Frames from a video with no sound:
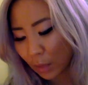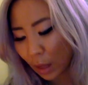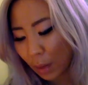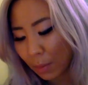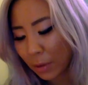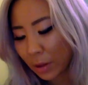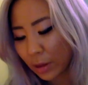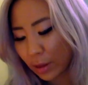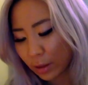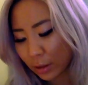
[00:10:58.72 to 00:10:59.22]

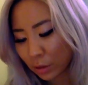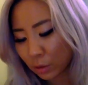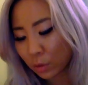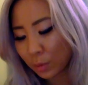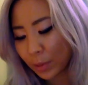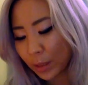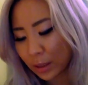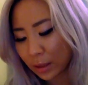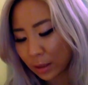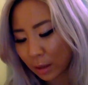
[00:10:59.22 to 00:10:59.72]
But this will
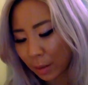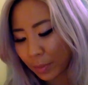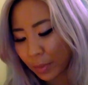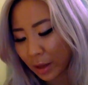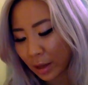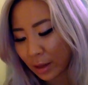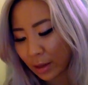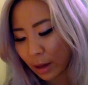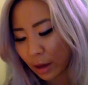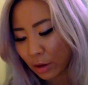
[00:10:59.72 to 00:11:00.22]
be
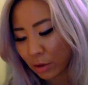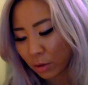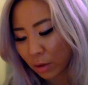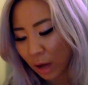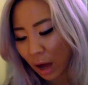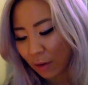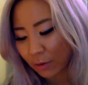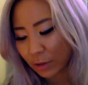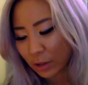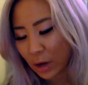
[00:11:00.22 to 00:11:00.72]
something that you'll
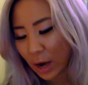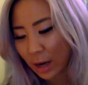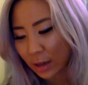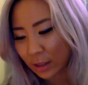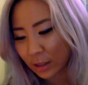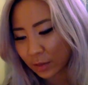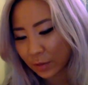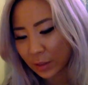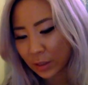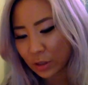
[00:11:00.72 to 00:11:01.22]
have to
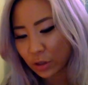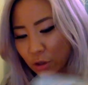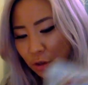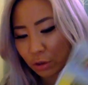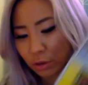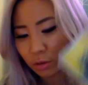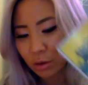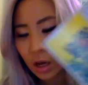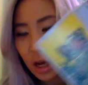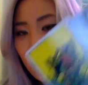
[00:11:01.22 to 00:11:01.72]
actively
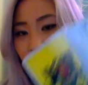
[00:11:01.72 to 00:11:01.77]
do.